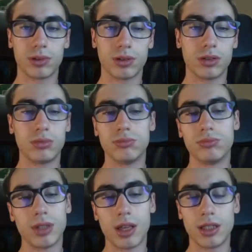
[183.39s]
because
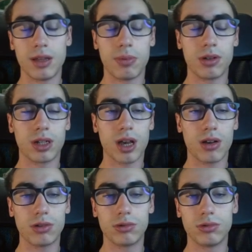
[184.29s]
the c pawn
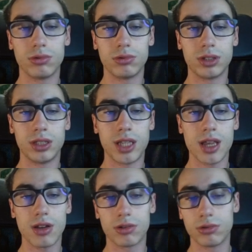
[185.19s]
can go to
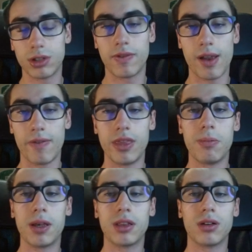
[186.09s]
c6 or to c5,
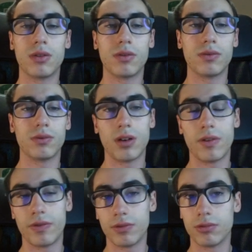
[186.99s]
depending on
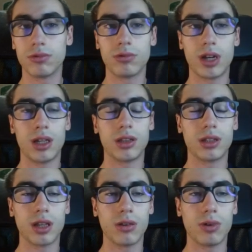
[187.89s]
of what
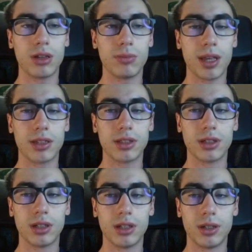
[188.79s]
white makes.